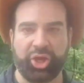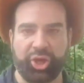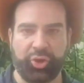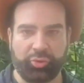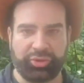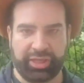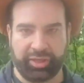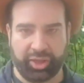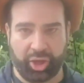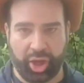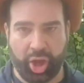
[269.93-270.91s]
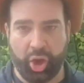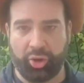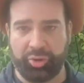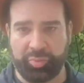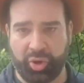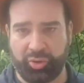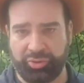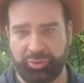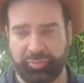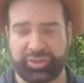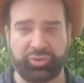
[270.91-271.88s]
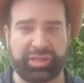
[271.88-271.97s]
rooting hormone,
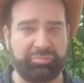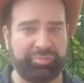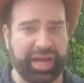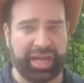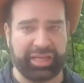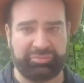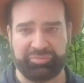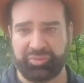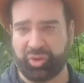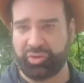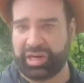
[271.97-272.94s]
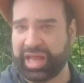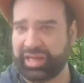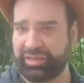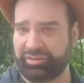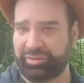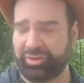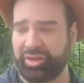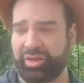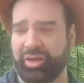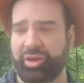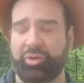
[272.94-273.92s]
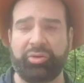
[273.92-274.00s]
which you can buy online
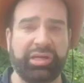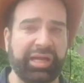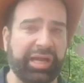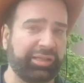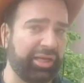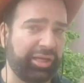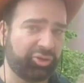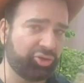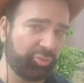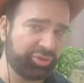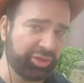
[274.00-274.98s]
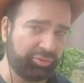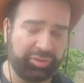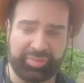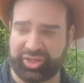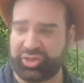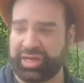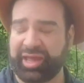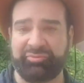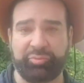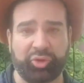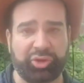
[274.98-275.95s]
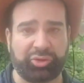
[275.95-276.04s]
or in gardening shops, I would imagine. I have
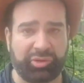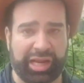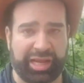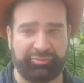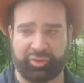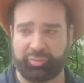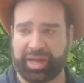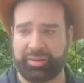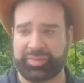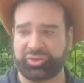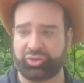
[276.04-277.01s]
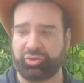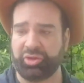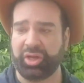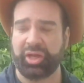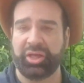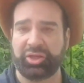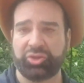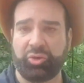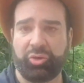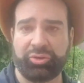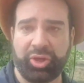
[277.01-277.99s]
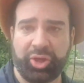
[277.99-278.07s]
bought it online from Amazon. It's
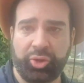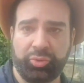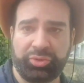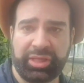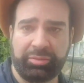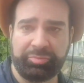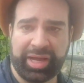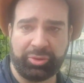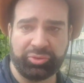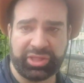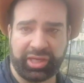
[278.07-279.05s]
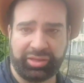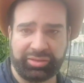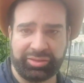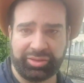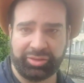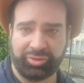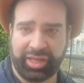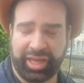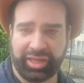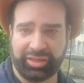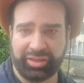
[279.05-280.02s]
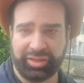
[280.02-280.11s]
called rooting powder,
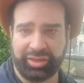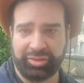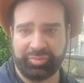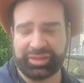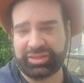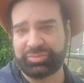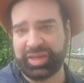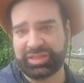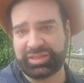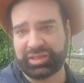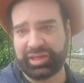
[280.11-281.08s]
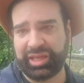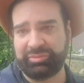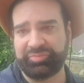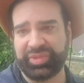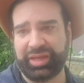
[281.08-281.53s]
but it's basically